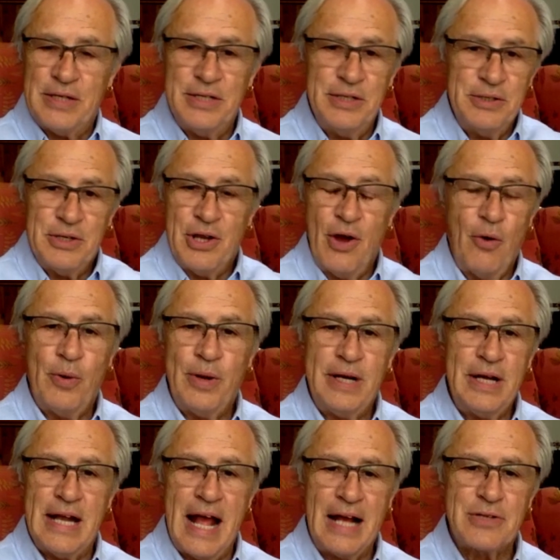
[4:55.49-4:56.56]
didn't know what
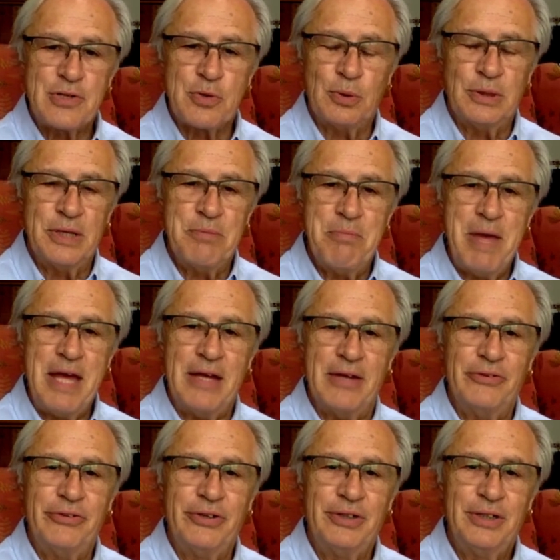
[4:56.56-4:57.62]
it actually
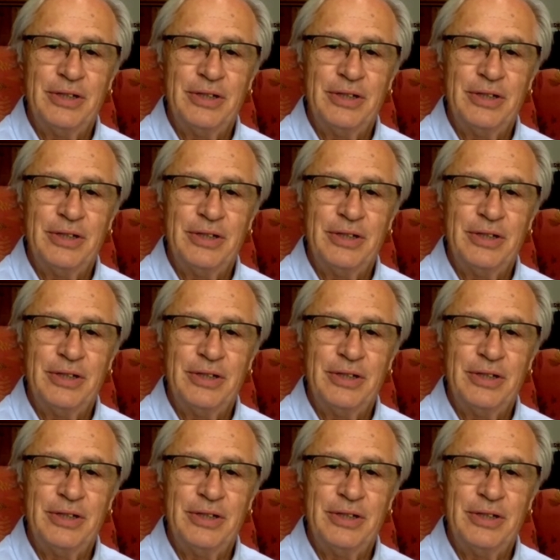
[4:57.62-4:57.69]
meant.